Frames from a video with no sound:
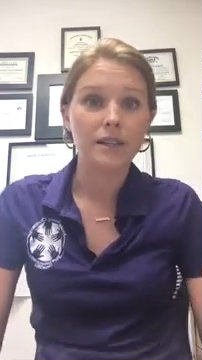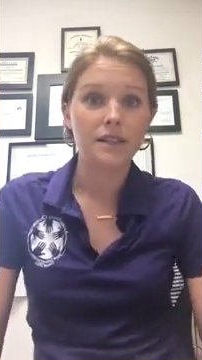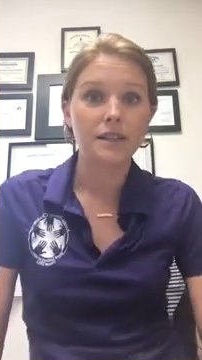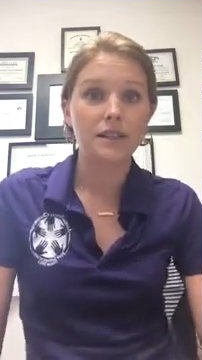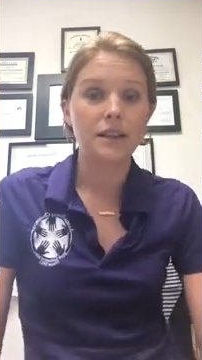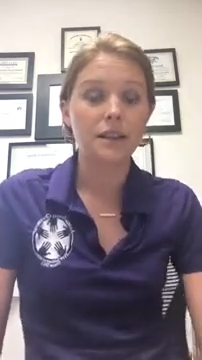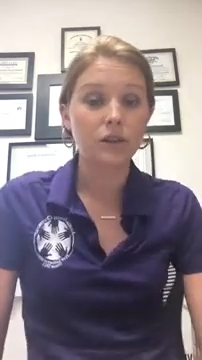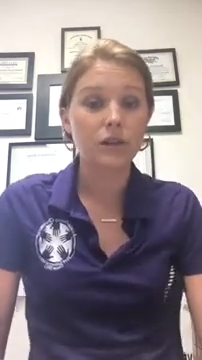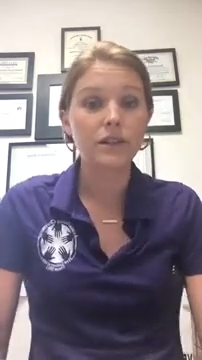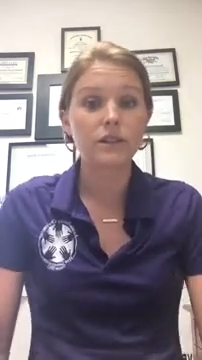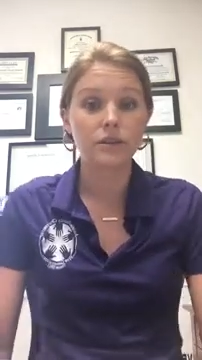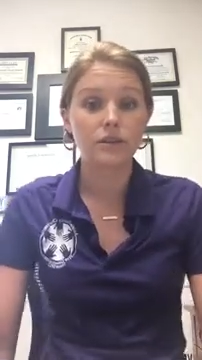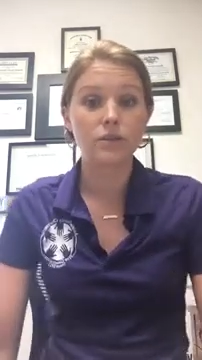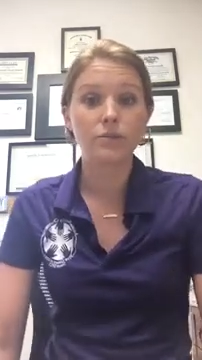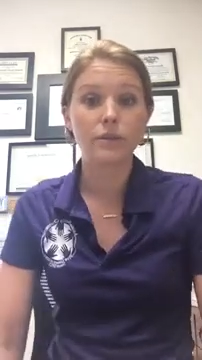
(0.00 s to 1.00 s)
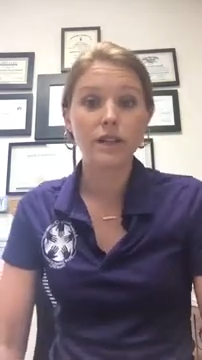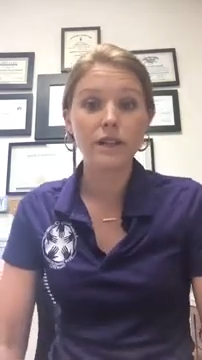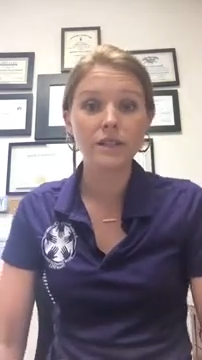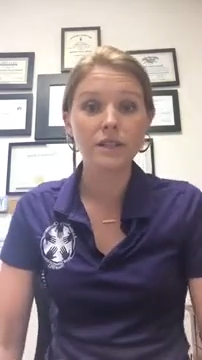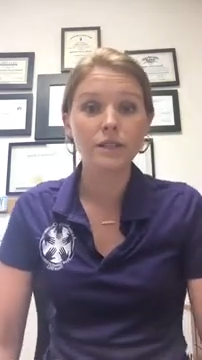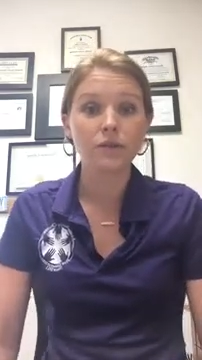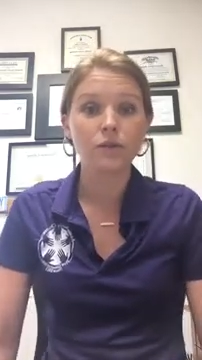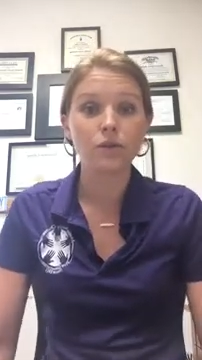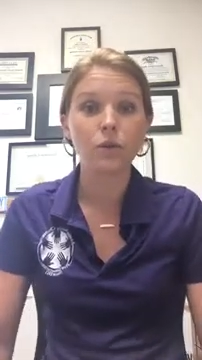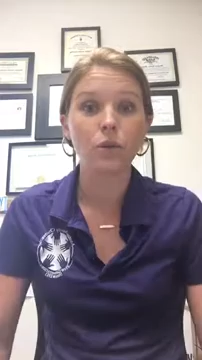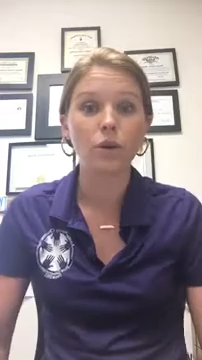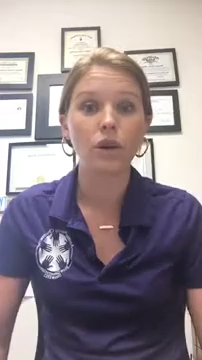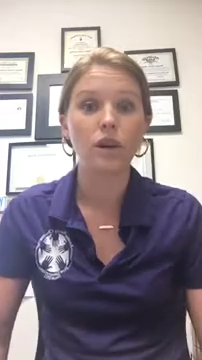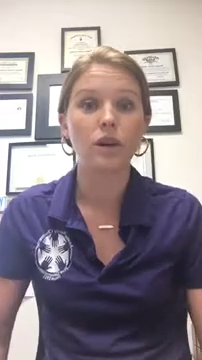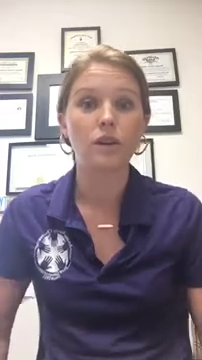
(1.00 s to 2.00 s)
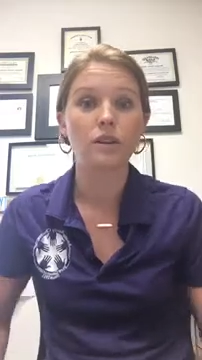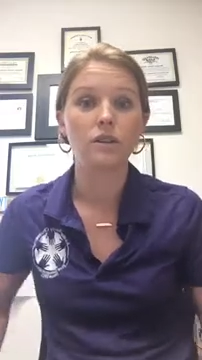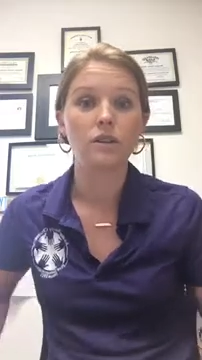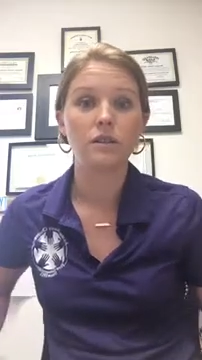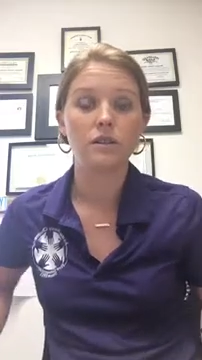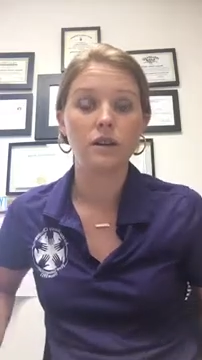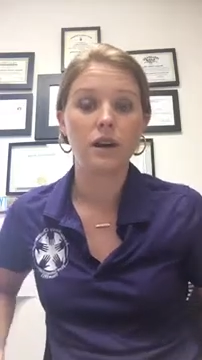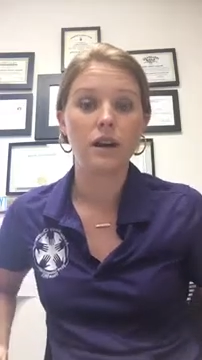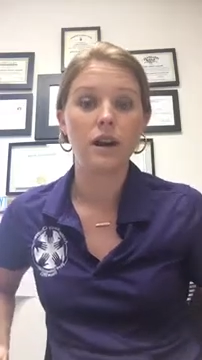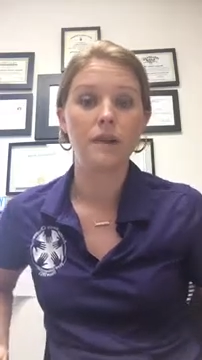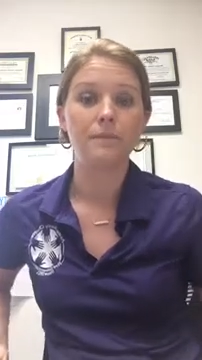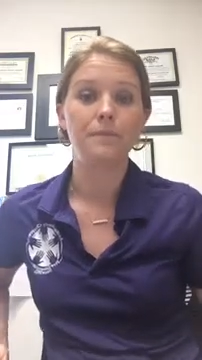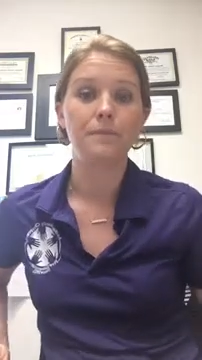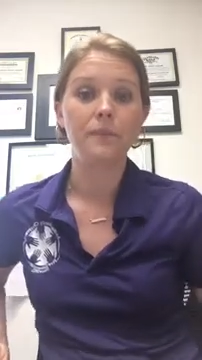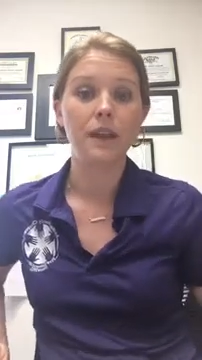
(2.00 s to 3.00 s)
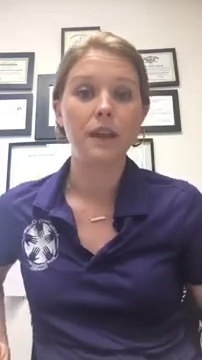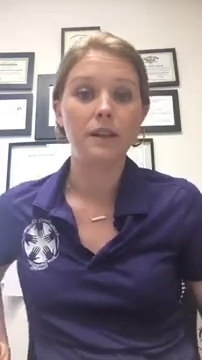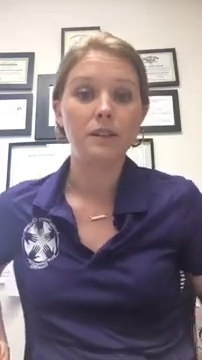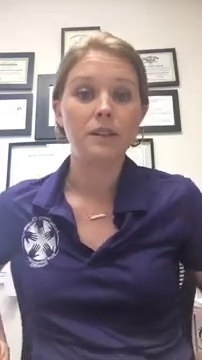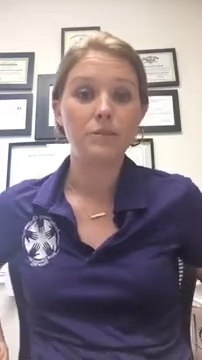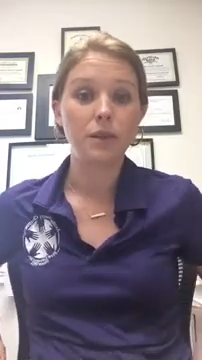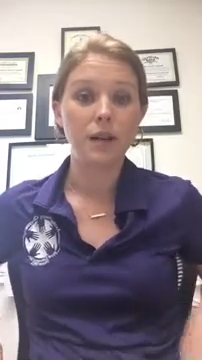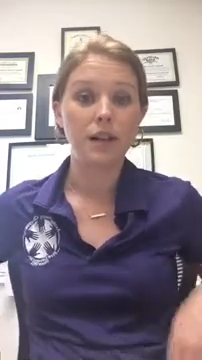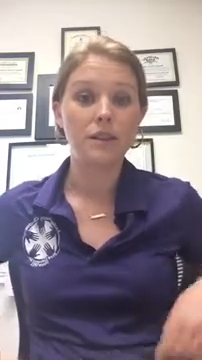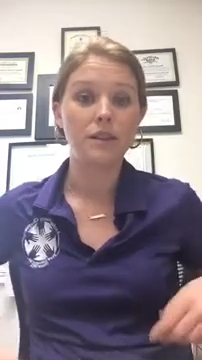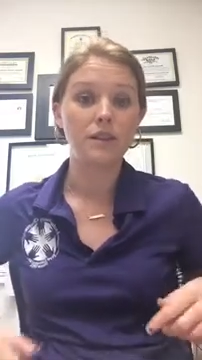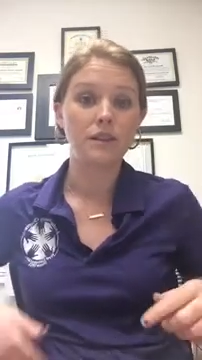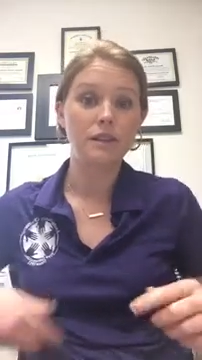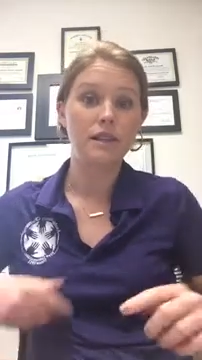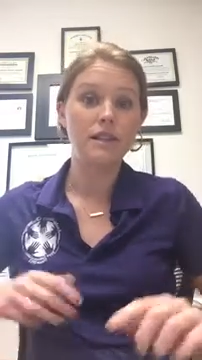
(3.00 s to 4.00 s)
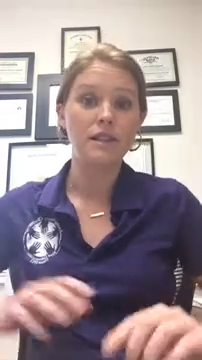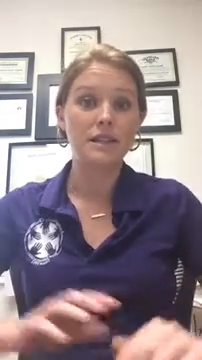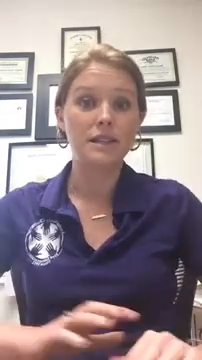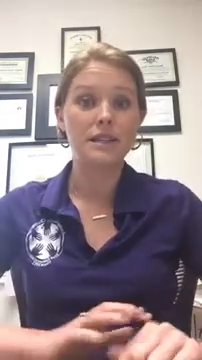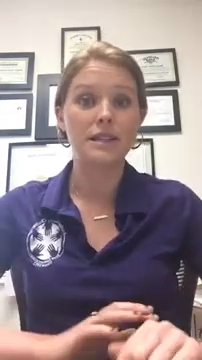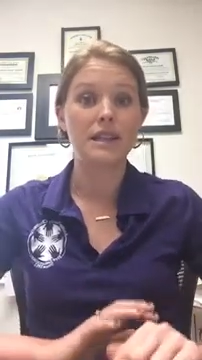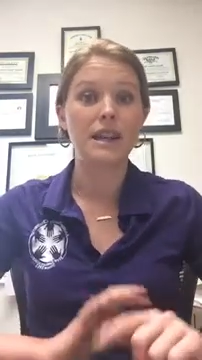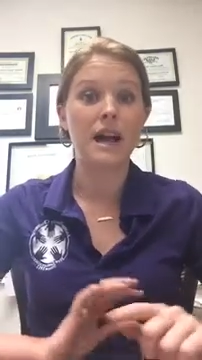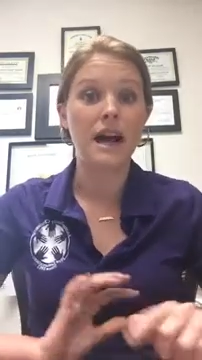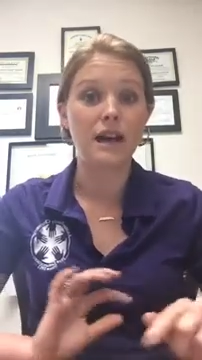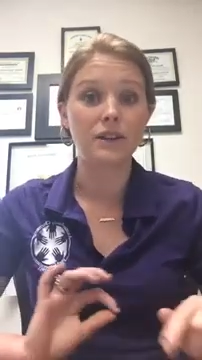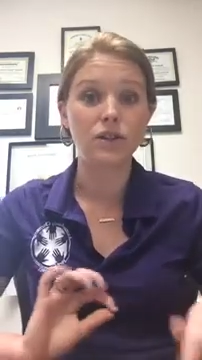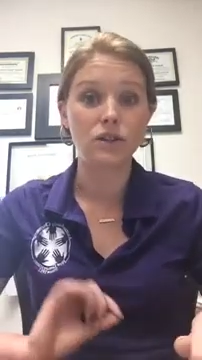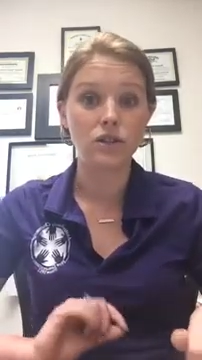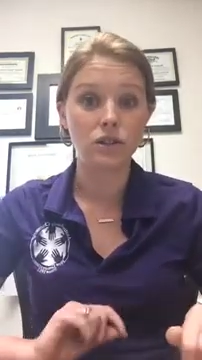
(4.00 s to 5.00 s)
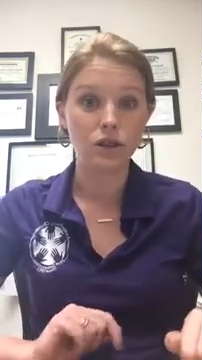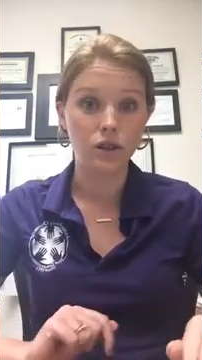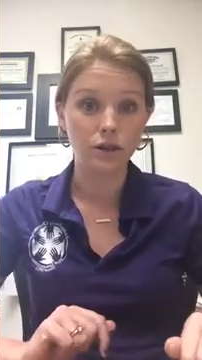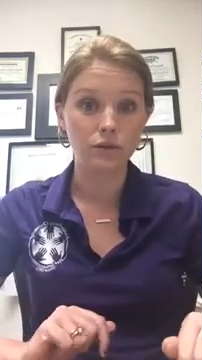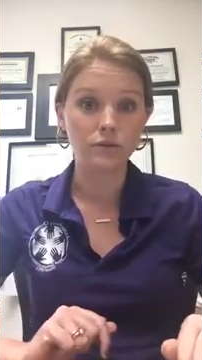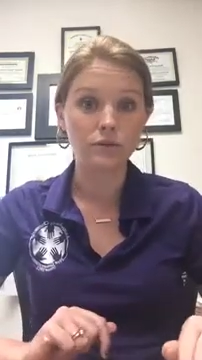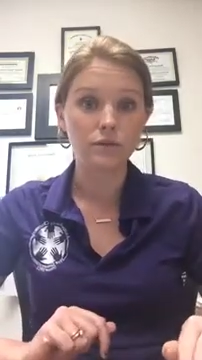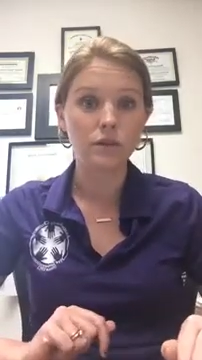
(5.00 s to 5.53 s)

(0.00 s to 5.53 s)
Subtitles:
increases your risk for it spreading the diseases it has to you.